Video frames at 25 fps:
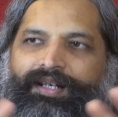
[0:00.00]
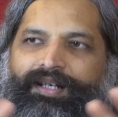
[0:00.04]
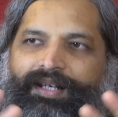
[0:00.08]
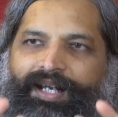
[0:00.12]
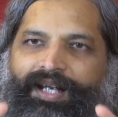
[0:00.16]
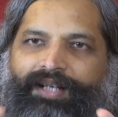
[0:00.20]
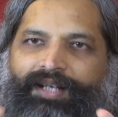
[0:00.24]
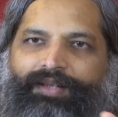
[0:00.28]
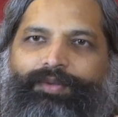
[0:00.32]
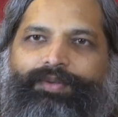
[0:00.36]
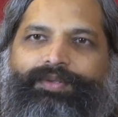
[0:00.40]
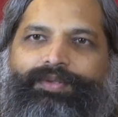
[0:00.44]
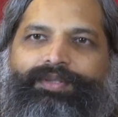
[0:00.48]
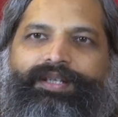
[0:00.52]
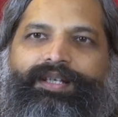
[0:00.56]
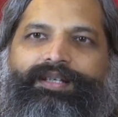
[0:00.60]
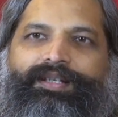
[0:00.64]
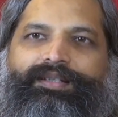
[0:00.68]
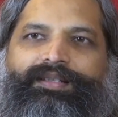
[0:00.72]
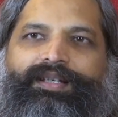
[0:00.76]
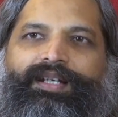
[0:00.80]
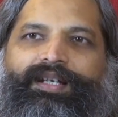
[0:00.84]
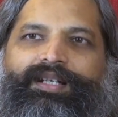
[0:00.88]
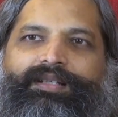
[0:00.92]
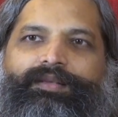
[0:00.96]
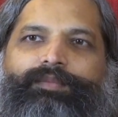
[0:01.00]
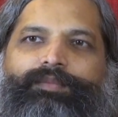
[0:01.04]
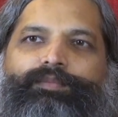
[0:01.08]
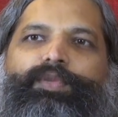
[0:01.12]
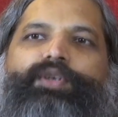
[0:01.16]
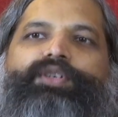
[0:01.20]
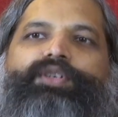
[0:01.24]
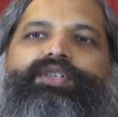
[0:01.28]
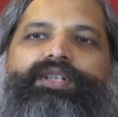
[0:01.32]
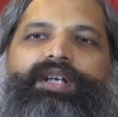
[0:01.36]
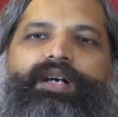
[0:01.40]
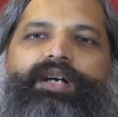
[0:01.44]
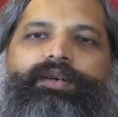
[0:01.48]
and those things get
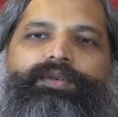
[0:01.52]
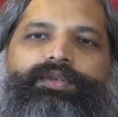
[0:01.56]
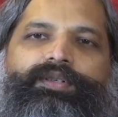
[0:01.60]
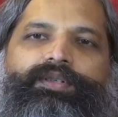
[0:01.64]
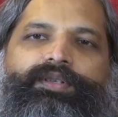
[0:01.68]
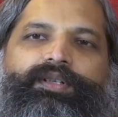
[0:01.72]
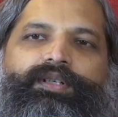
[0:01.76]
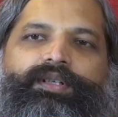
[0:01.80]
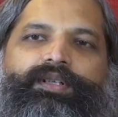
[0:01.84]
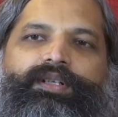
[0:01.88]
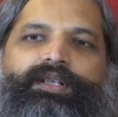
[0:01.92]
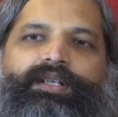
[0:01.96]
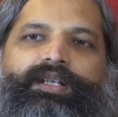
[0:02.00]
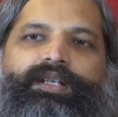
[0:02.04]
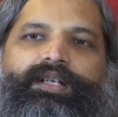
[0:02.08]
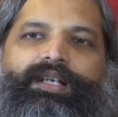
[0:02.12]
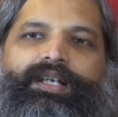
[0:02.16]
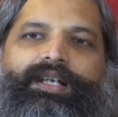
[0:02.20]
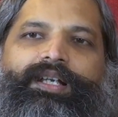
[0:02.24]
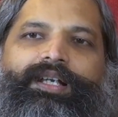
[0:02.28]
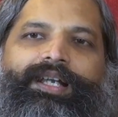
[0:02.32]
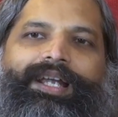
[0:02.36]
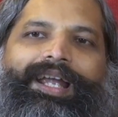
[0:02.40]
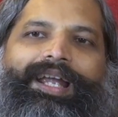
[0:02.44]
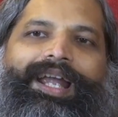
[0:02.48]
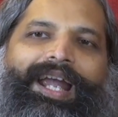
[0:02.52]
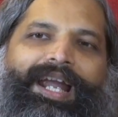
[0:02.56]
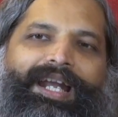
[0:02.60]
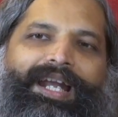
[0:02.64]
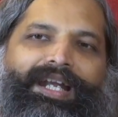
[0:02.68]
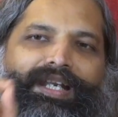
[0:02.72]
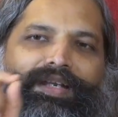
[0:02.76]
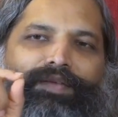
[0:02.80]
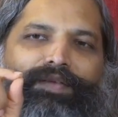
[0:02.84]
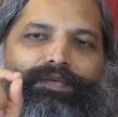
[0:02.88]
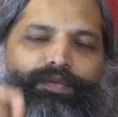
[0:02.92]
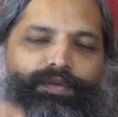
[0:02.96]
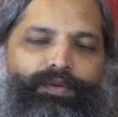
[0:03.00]
pushed out.
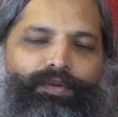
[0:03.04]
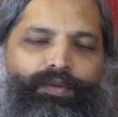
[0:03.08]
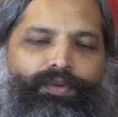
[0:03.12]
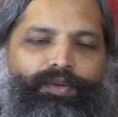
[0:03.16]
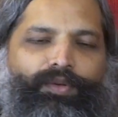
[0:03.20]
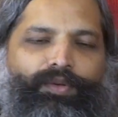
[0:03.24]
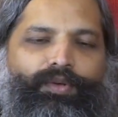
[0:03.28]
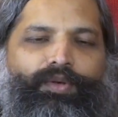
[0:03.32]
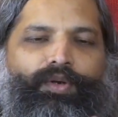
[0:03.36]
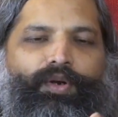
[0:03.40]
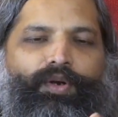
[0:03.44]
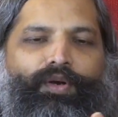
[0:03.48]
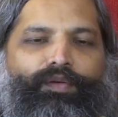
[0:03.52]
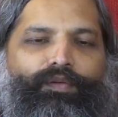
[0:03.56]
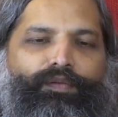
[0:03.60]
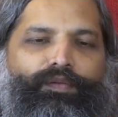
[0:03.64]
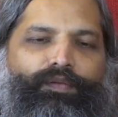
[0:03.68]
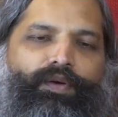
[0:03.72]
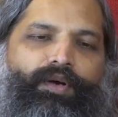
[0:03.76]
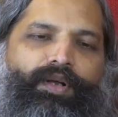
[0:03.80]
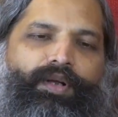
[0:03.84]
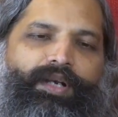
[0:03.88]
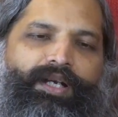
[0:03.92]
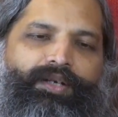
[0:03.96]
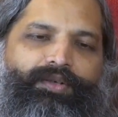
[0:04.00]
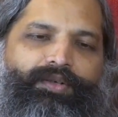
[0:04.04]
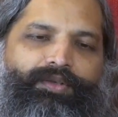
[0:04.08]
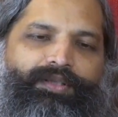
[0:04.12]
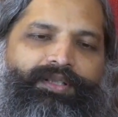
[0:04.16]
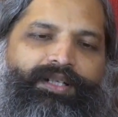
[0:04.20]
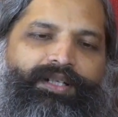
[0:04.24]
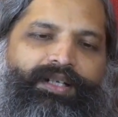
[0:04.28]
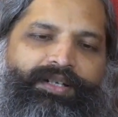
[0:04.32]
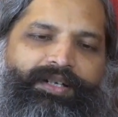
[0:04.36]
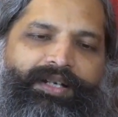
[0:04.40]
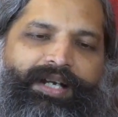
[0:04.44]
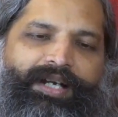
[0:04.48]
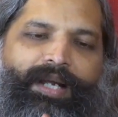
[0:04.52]
And if you do not fall into
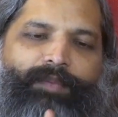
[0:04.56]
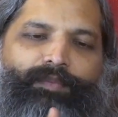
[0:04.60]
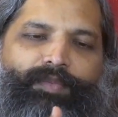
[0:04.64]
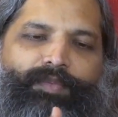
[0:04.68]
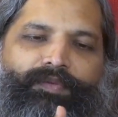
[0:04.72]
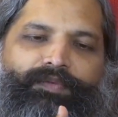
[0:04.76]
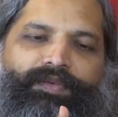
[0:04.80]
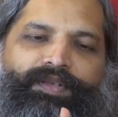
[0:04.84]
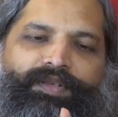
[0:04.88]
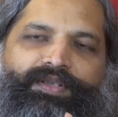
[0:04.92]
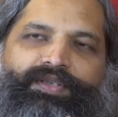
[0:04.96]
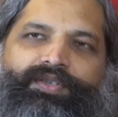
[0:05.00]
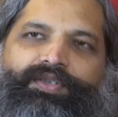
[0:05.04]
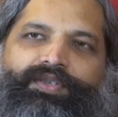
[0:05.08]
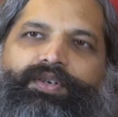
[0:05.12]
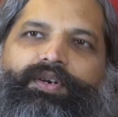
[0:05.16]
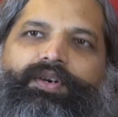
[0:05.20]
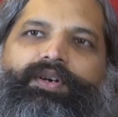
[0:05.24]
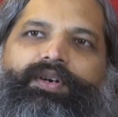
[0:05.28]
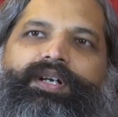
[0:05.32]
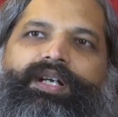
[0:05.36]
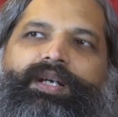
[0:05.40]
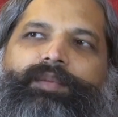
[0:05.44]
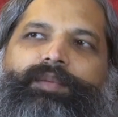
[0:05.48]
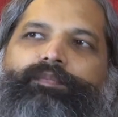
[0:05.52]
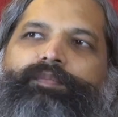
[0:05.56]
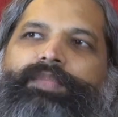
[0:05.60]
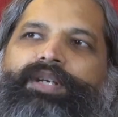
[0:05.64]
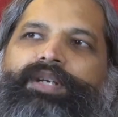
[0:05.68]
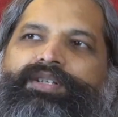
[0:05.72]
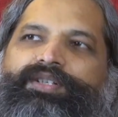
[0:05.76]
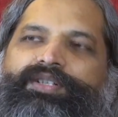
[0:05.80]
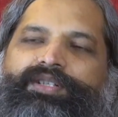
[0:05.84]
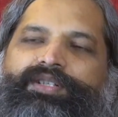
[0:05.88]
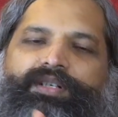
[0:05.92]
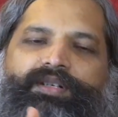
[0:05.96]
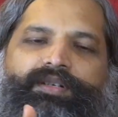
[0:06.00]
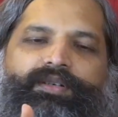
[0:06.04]
the trap of a strong
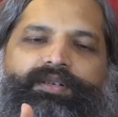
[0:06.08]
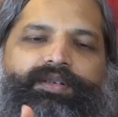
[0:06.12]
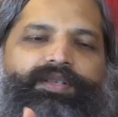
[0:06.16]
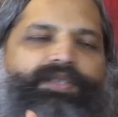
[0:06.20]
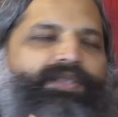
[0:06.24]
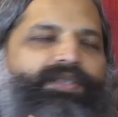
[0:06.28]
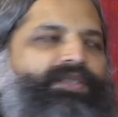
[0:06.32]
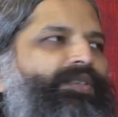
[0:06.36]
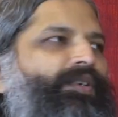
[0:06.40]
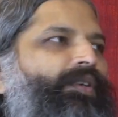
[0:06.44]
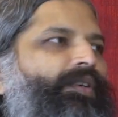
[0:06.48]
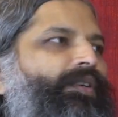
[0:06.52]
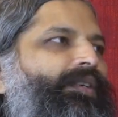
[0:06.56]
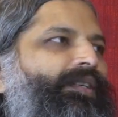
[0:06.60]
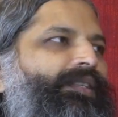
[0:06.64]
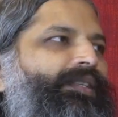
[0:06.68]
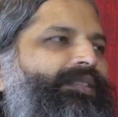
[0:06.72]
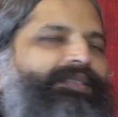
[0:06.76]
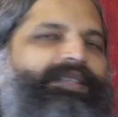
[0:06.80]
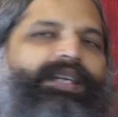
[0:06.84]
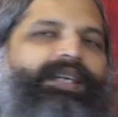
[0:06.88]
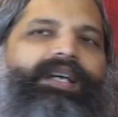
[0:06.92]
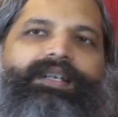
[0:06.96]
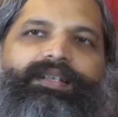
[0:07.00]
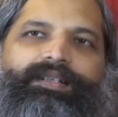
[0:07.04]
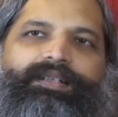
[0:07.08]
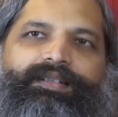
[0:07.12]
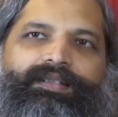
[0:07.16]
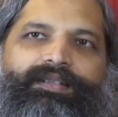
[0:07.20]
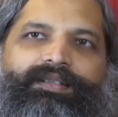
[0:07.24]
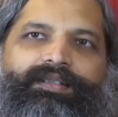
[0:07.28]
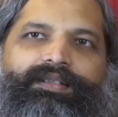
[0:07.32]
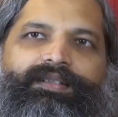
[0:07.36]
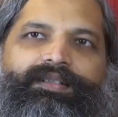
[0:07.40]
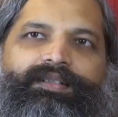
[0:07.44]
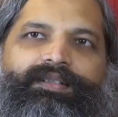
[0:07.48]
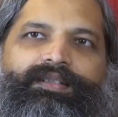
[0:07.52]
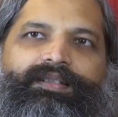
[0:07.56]
ambition or strong desire,
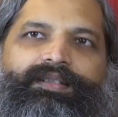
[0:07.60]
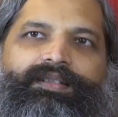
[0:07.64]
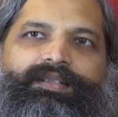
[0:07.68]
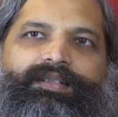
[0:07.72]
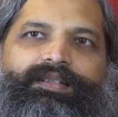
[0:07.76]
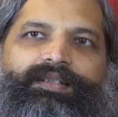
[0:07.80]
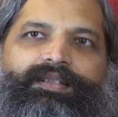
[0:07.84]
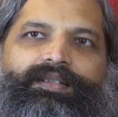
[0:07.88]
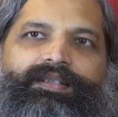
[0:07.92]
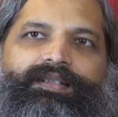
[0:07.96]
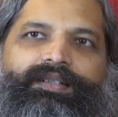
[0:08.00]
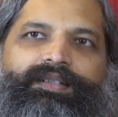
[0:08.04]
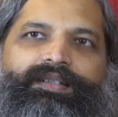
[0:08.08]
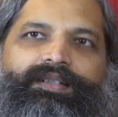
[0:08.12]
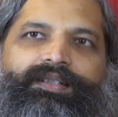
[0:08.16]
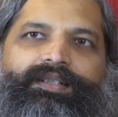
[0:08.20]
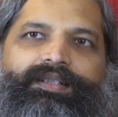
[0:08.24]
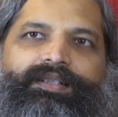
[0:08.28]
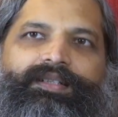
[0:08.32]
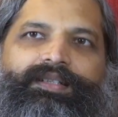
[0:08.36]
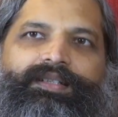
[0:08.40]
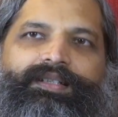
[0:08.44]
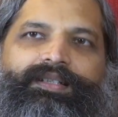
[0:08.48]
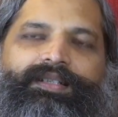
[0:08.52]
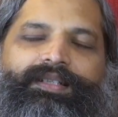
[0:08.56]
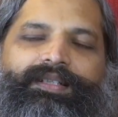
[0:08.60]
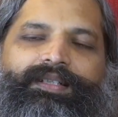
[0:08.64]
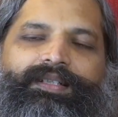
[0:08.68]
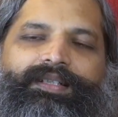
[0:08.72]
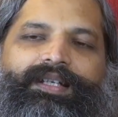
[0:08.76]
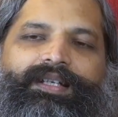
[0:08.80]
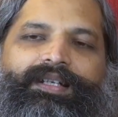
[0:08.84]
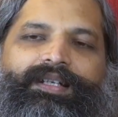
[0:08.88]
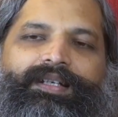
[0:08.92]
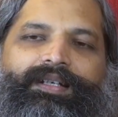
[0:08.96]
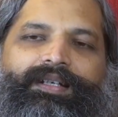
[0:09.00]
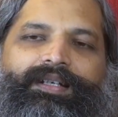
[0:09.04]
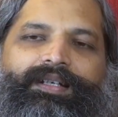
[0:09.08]

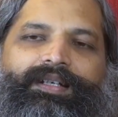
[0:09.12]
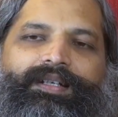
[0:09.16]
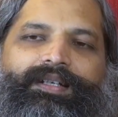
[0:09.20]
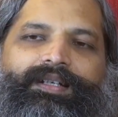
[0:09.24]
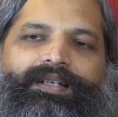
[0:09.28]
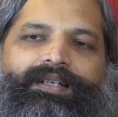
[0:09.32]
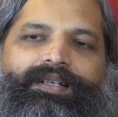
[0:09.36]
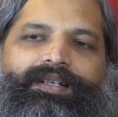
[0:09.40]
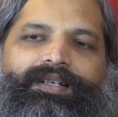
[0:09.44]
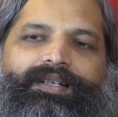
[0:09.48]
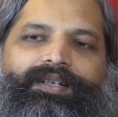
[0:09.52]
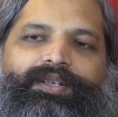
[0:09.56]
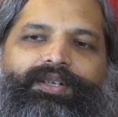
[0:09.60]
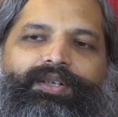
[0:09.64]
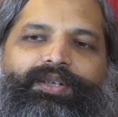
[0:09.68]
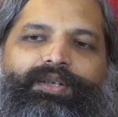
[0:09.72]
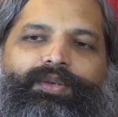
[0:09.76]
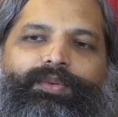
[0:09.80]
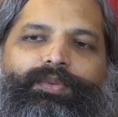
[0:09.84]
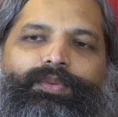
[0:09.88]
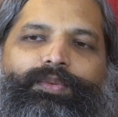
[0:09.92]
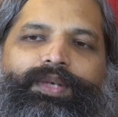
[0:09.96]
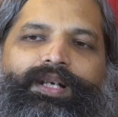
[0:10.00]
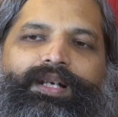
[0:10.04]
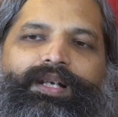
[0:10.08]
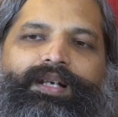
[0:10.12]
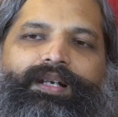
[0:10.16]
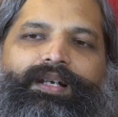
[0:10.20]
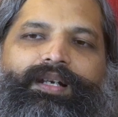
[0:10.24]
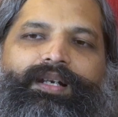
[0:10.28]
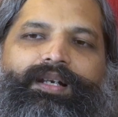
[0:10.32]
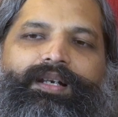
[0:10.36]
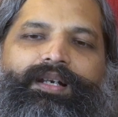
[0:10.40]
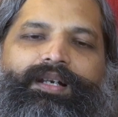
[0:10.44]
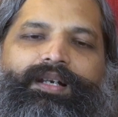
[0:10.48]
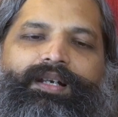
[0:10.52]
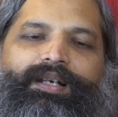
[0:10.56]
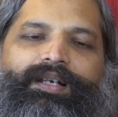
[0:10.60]
then you
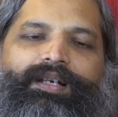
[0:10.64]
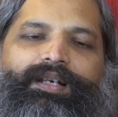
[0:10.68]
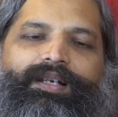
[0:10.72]
will